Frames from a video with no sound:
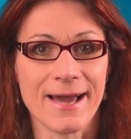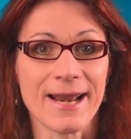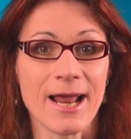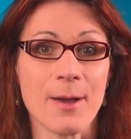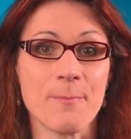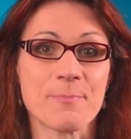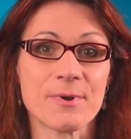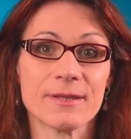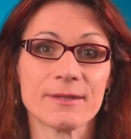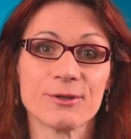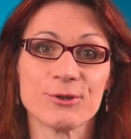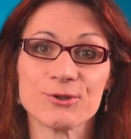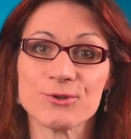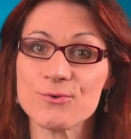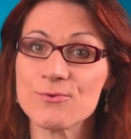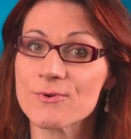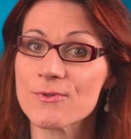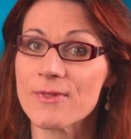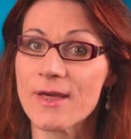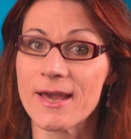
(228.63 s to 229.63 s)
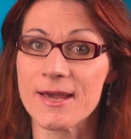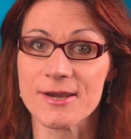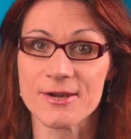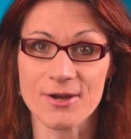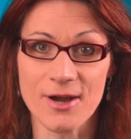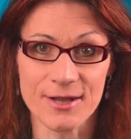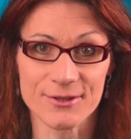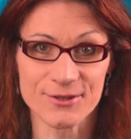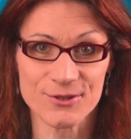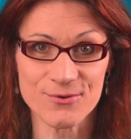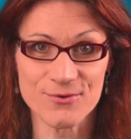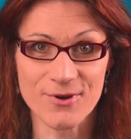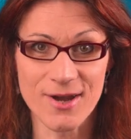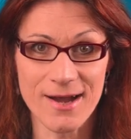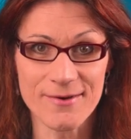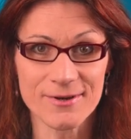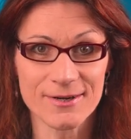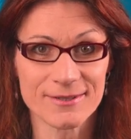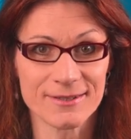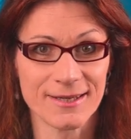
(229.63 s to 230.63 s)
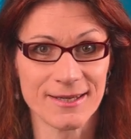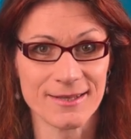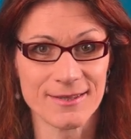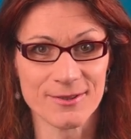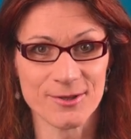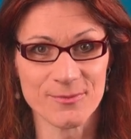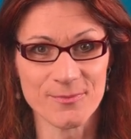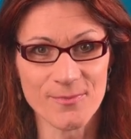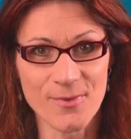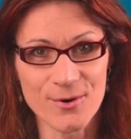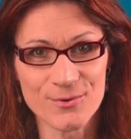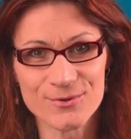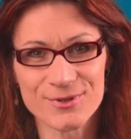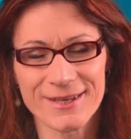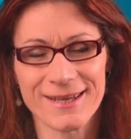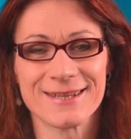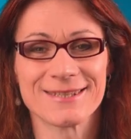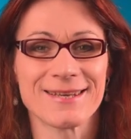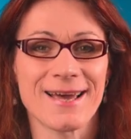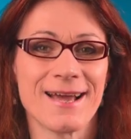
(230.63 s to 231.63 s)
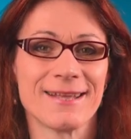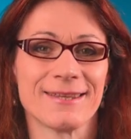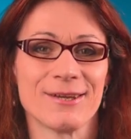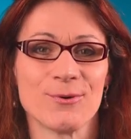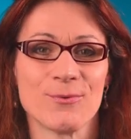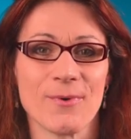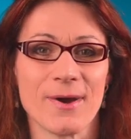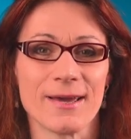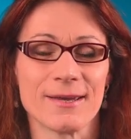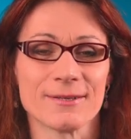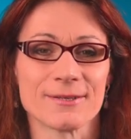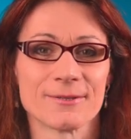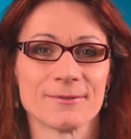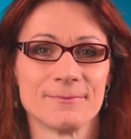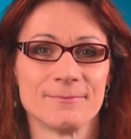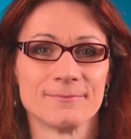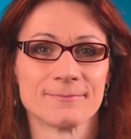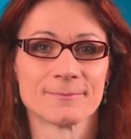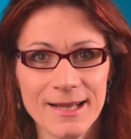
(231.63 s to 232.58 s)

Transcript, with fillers: and I'm pretty sure they got you covered in the most exciting ways.